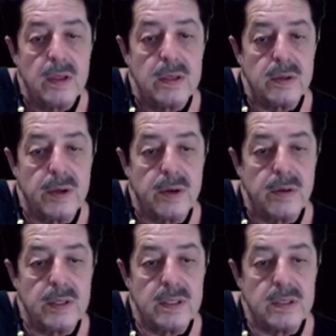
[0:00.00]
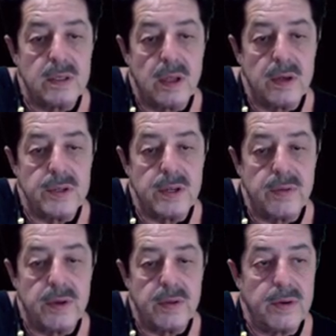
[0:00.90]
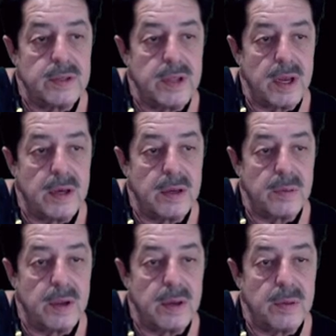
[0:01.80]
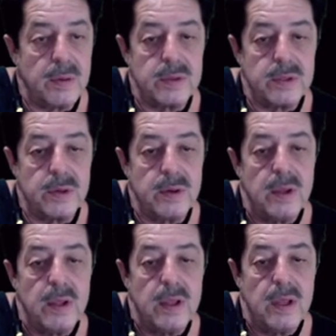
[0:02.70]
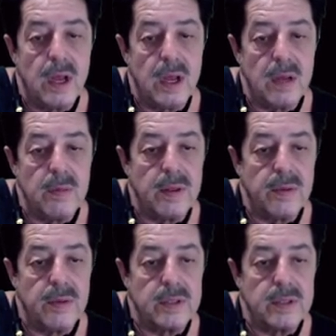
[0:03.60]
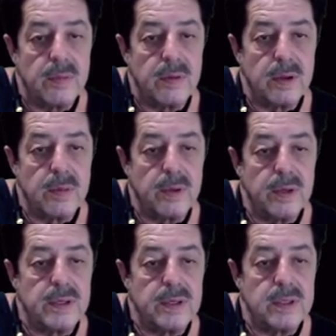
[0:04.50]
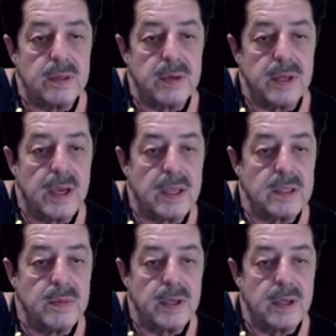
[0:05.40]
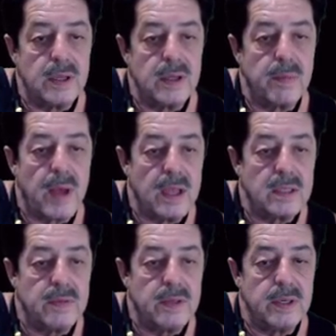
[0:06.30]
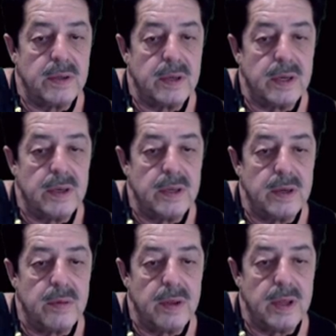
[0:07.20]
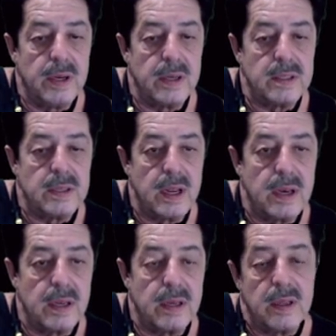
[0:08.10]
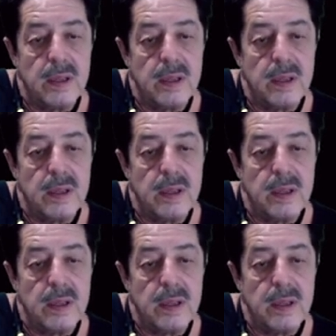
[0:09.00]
So it increases the longevity of your sanding paper. So um, I threw this up for completion. Somebody asked me on the past video that I did relating to sanding